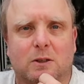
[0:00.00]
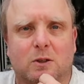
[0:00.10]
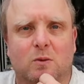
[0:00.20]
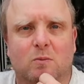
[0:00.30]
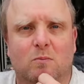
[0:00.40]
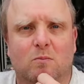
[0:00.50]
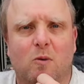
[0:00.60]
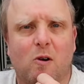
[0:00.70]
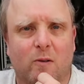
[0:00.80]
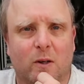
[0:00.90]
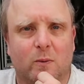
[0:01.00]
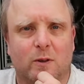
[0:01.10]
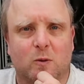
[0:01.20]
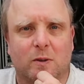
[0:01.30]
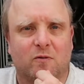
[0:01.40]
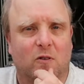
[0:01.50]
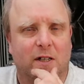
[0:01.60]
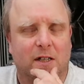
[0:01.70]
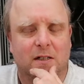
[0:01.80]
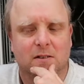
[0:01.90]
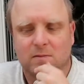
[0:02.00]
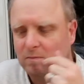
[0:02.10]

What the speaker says: tomorrow, which will be Friday.